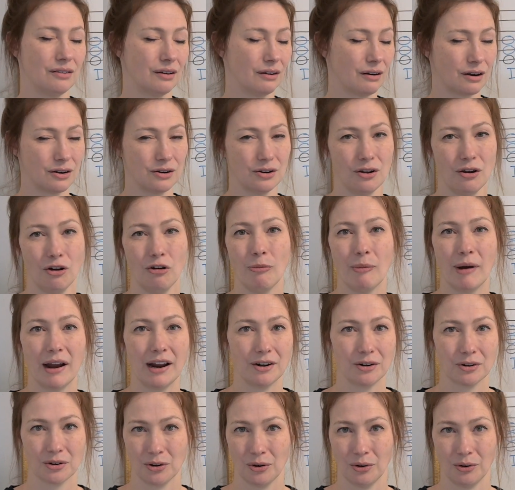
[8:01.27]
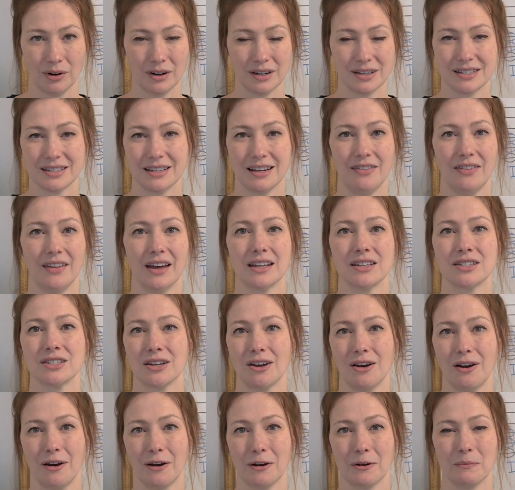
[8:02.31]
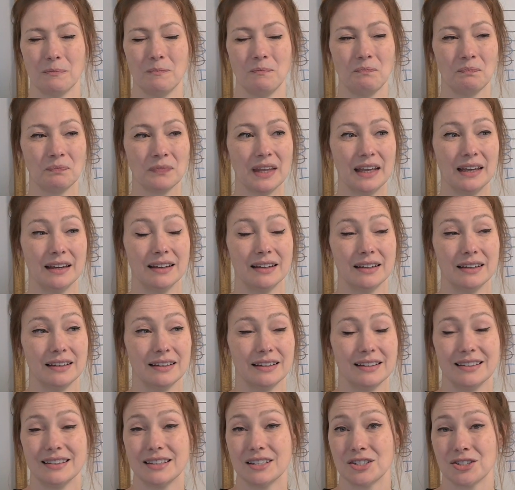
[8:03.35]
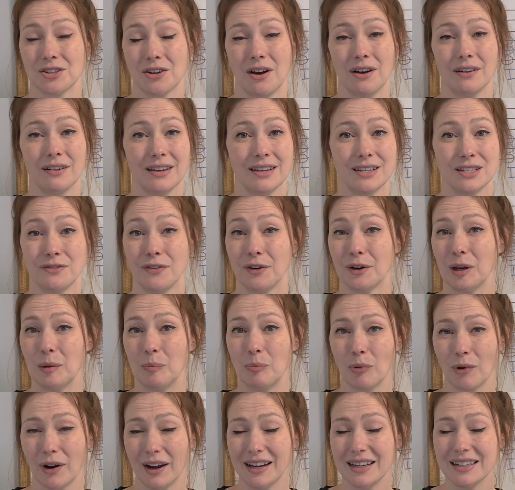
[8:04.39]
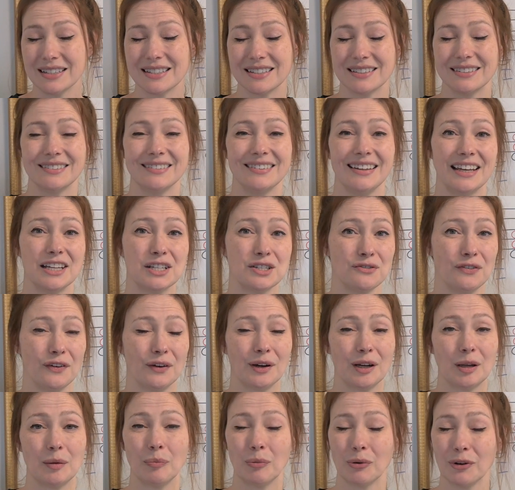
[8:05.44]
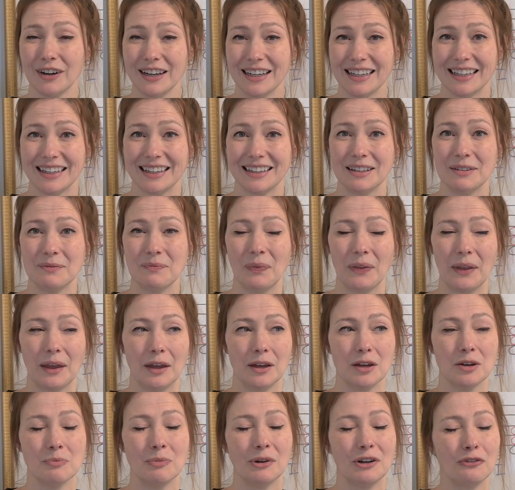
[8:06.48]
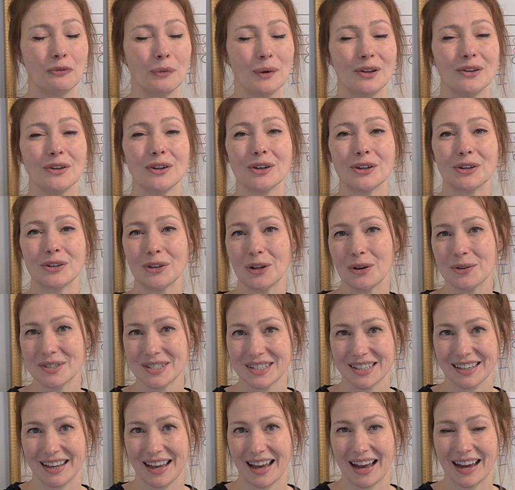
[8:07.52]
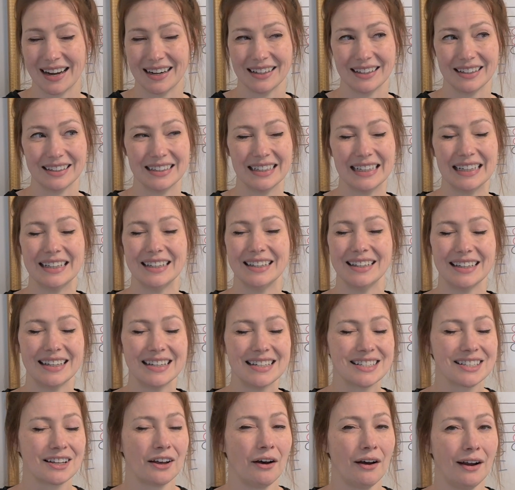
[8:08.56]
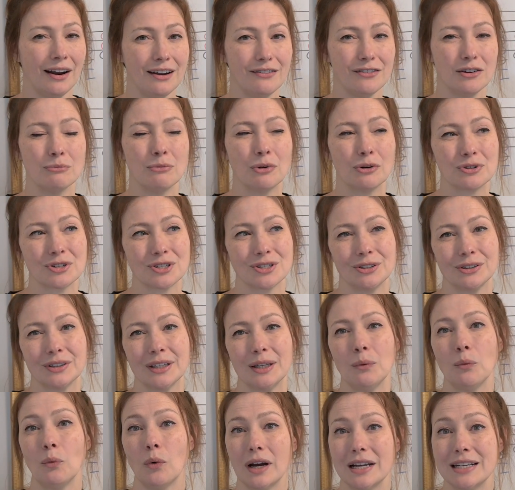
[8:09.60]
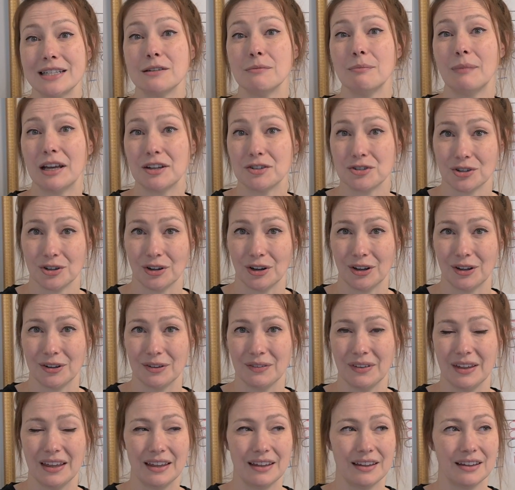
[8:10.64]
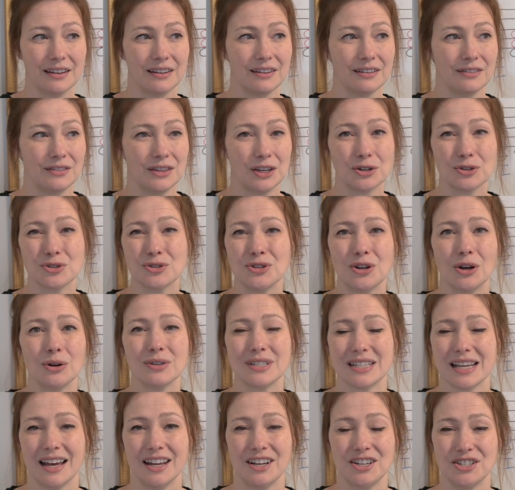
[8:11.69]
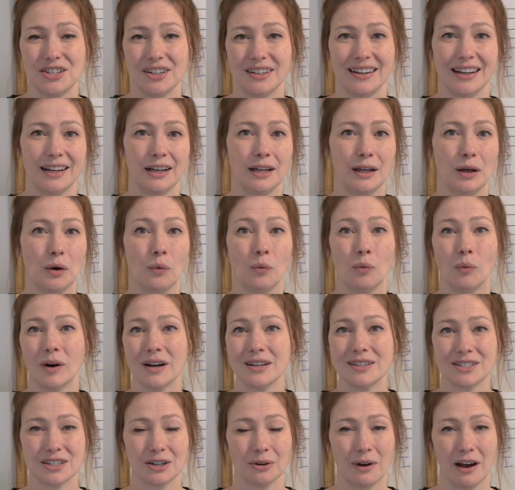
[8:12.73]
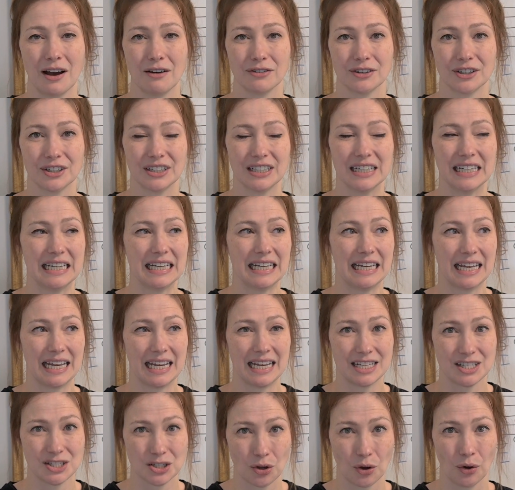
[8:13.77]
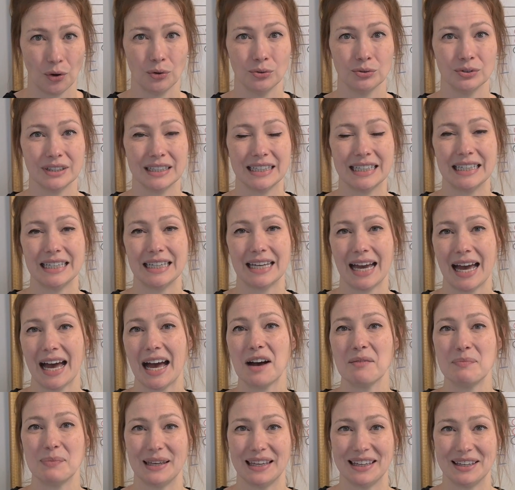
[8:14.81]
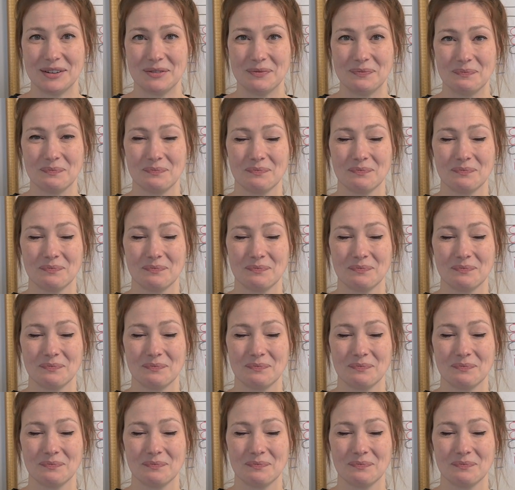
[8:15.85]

There are no minor chords in that song. The song is very bright, it's very pretty, but if we look closely at it, it's kind of emotionally one-dimensional. There's no tension in it whatsoever. It's only happy.